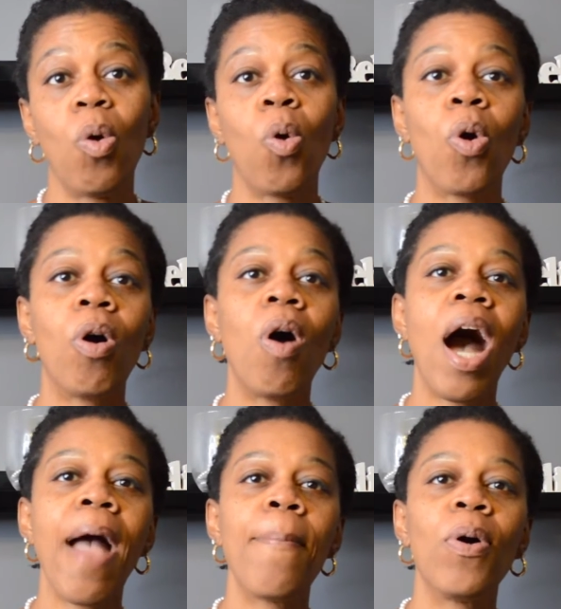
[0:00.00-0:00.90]
oral
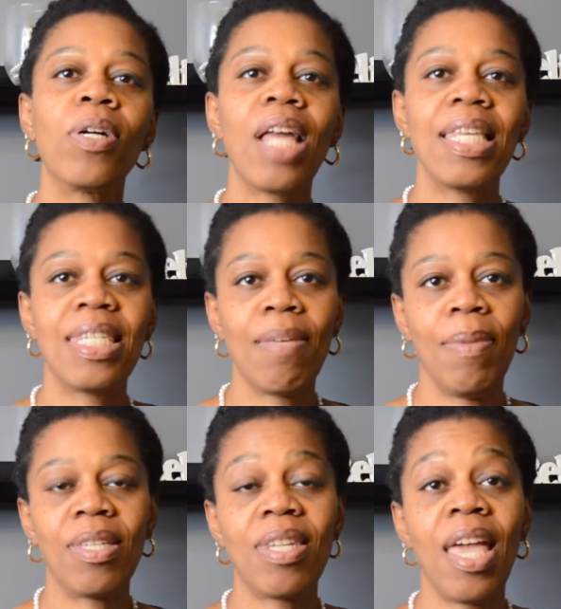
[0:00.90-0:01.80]

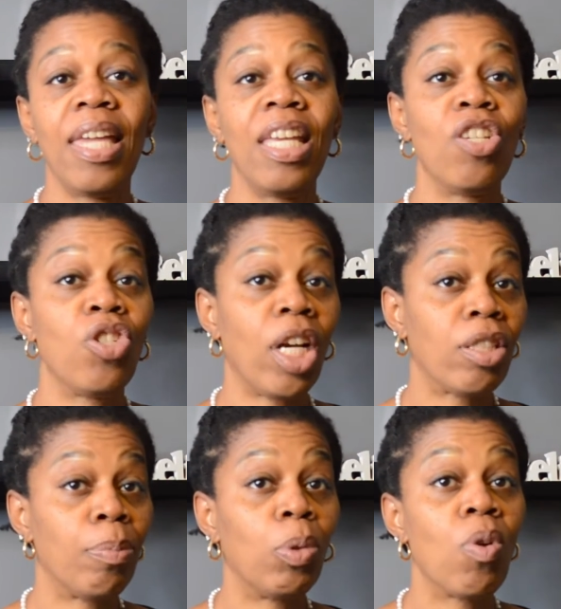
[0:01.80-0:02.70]
hypoglycemics, and
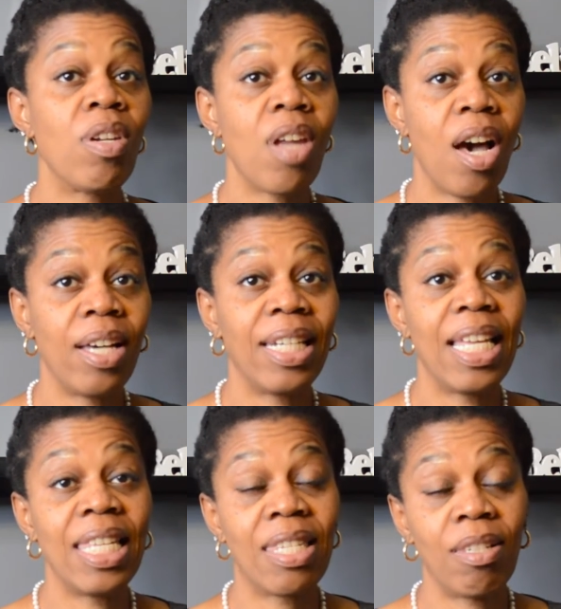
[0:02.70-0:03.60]
injectable
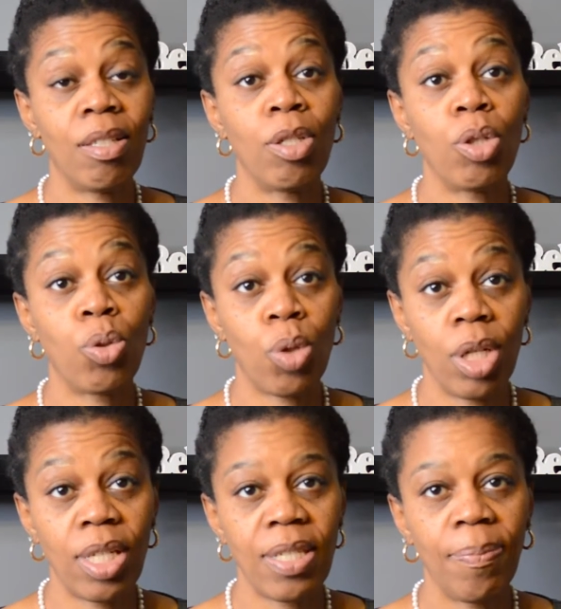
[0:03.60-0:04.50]
non-insulin
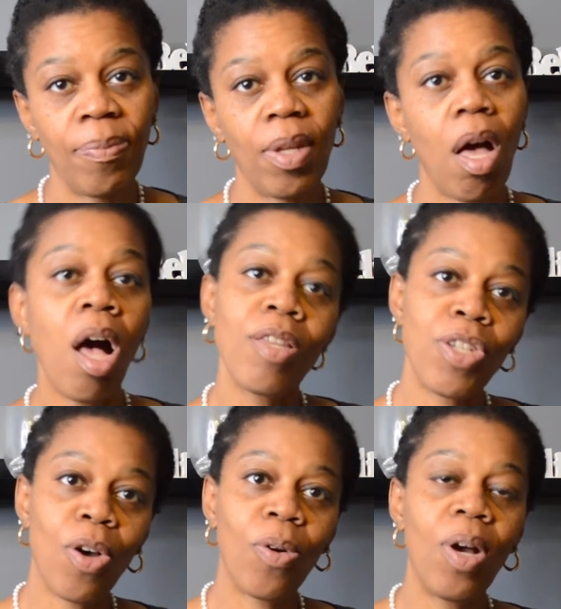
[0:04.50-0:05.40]
drugs.
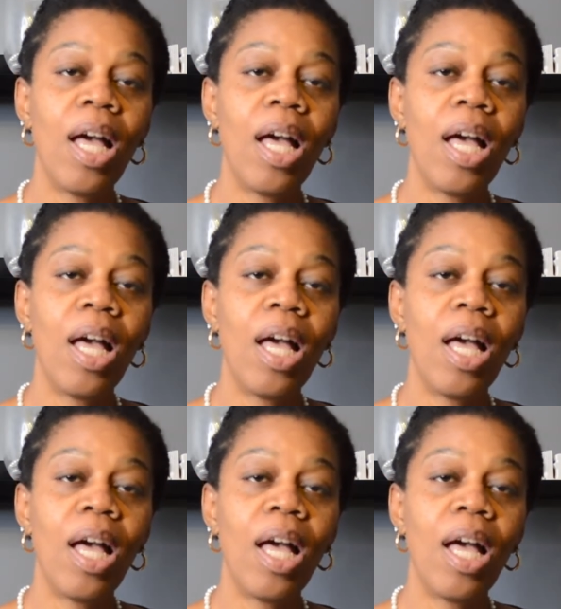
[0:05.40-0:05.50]
Also,